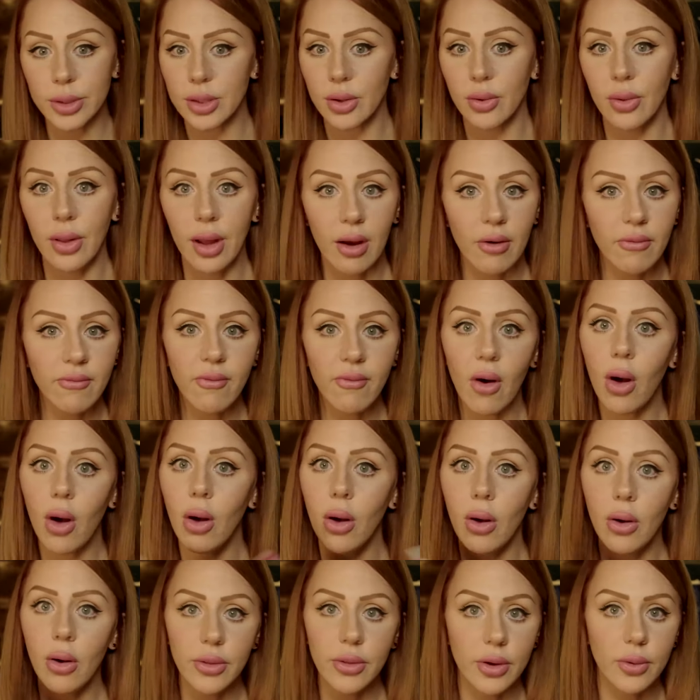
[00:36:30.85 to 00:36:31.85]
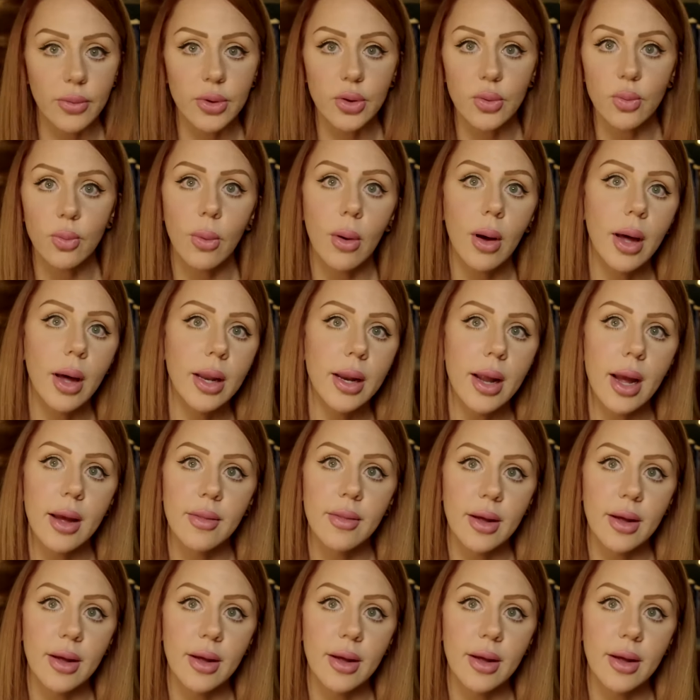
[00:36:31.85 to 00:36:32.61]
Was there like a fall? There was what?